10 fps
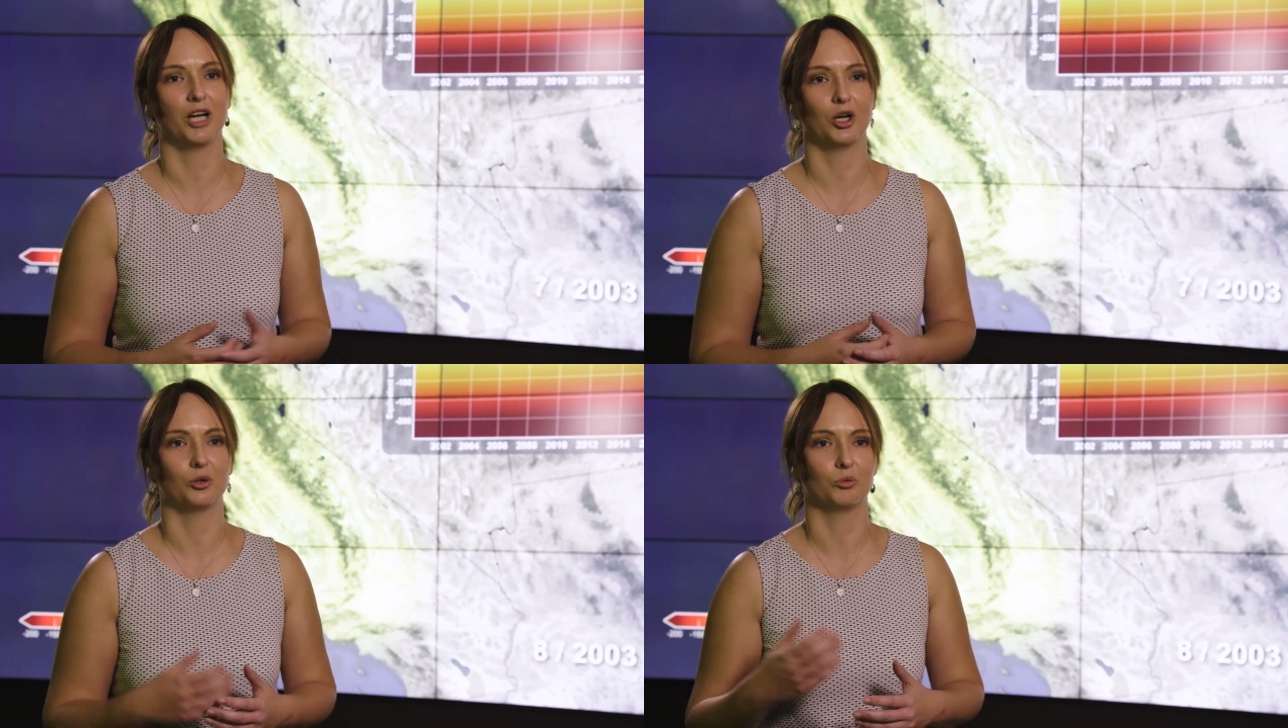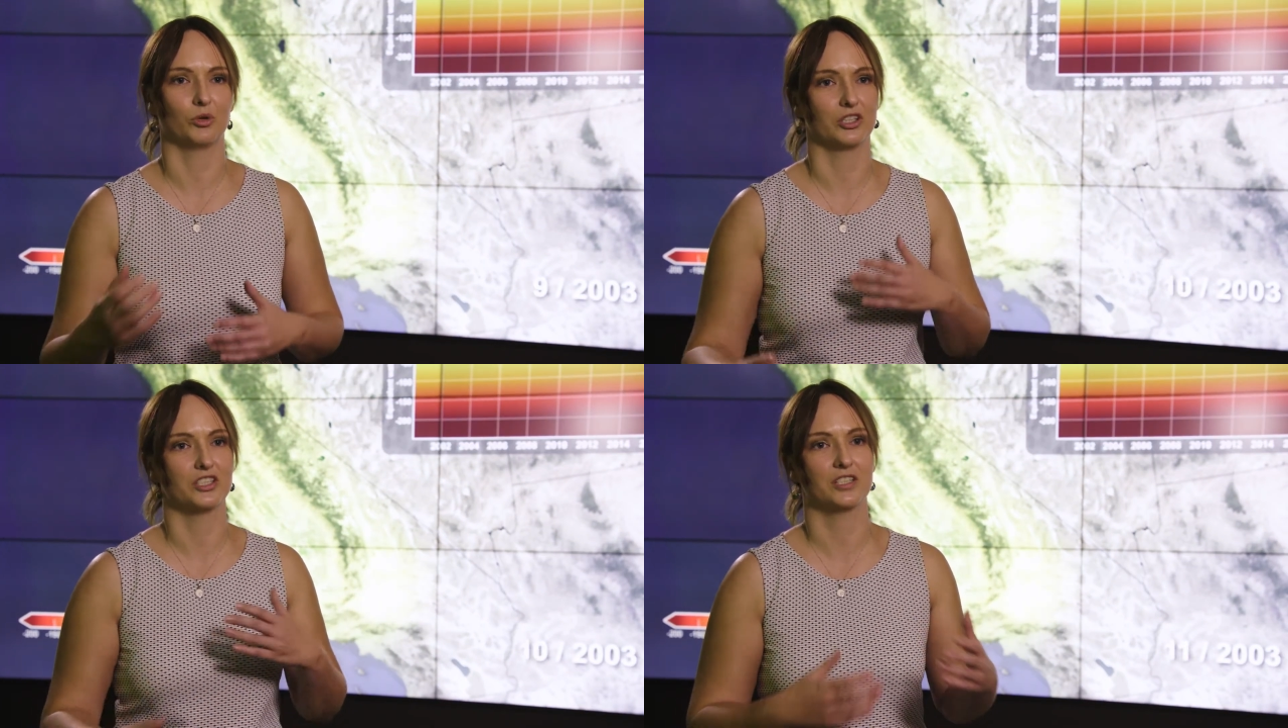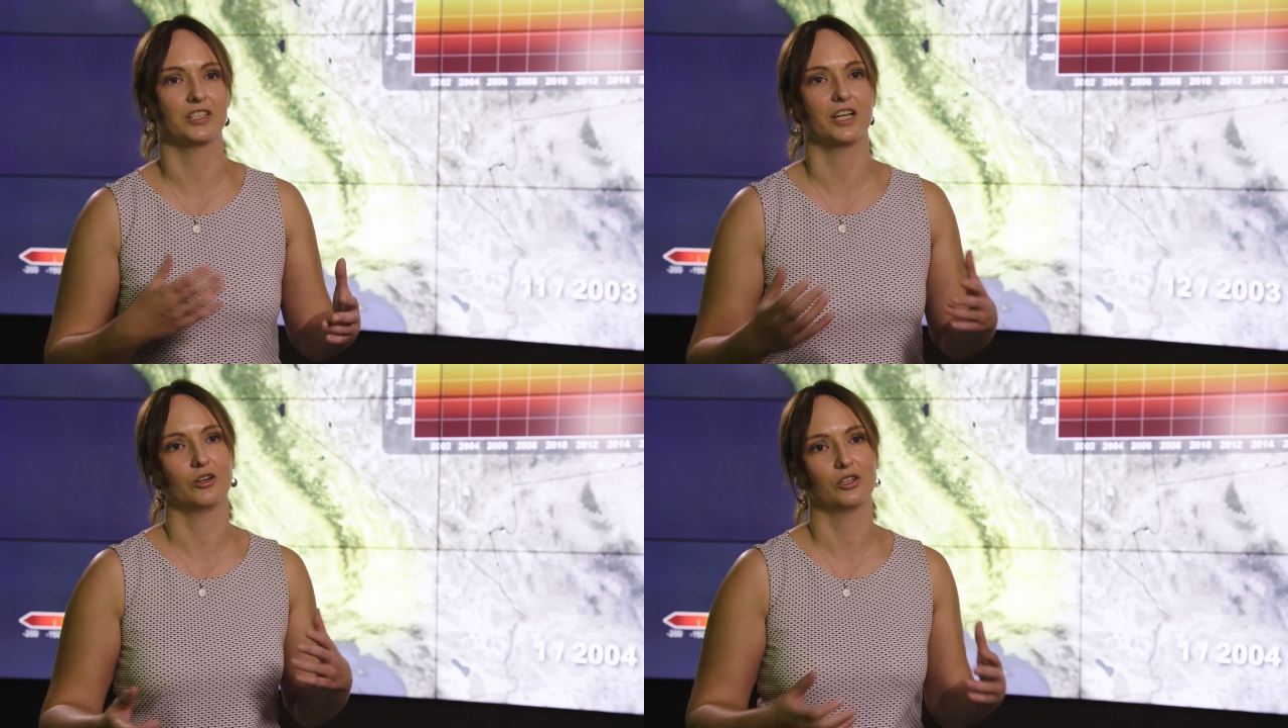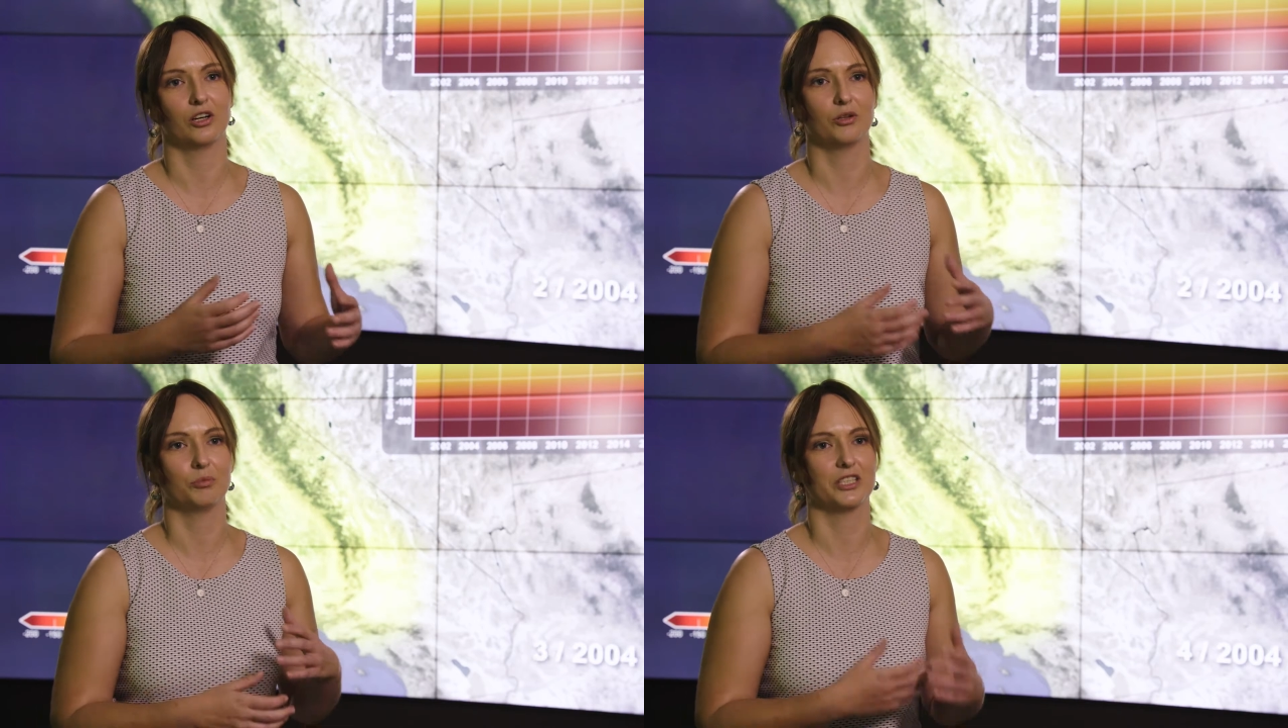how it works, and how it
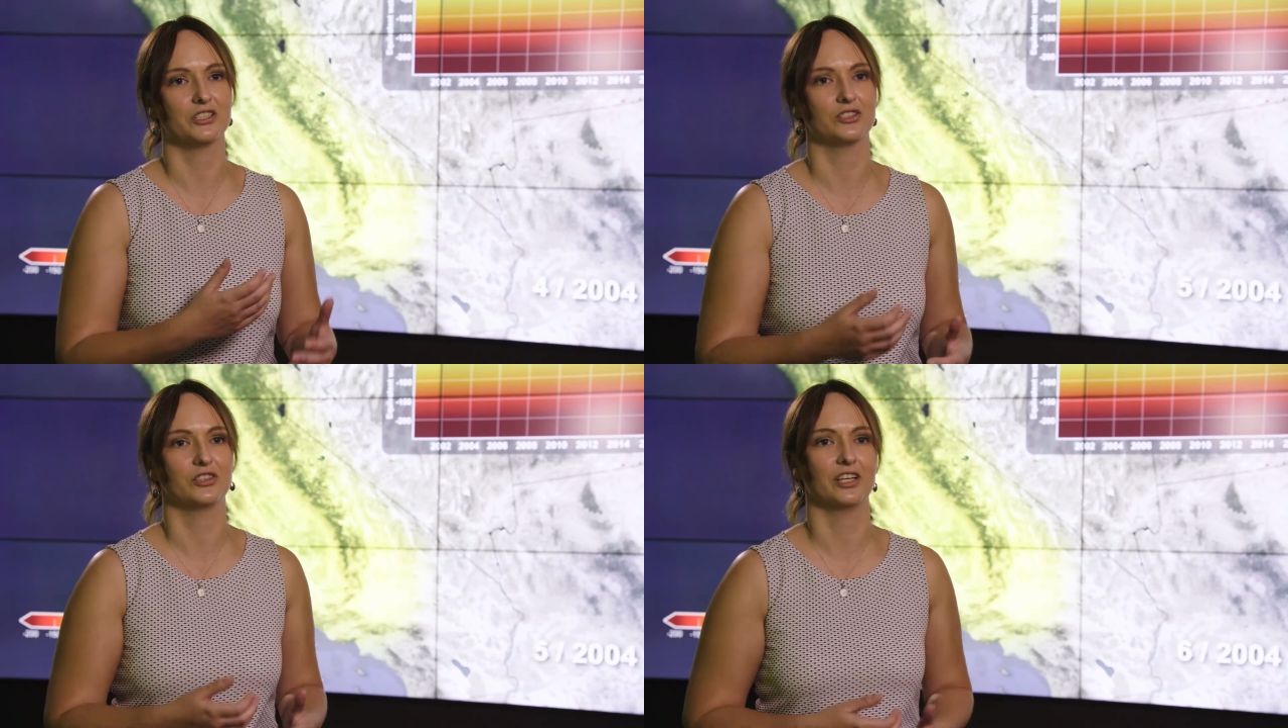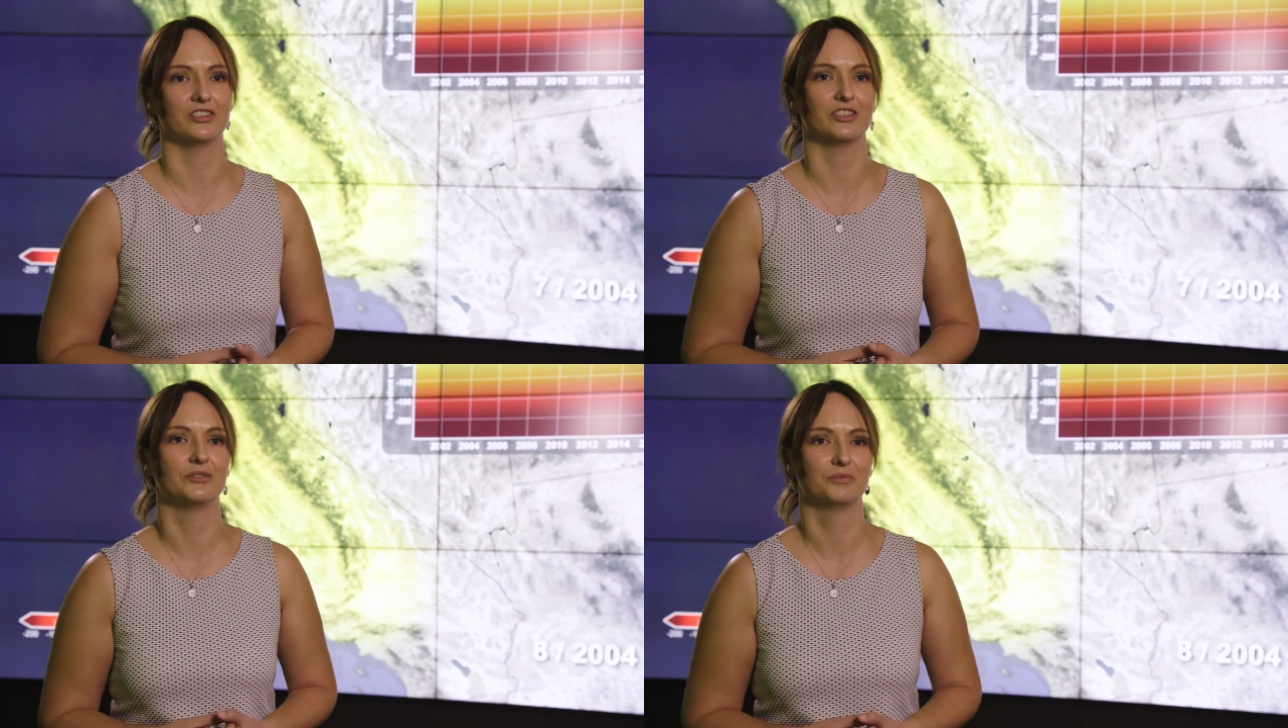all plays together.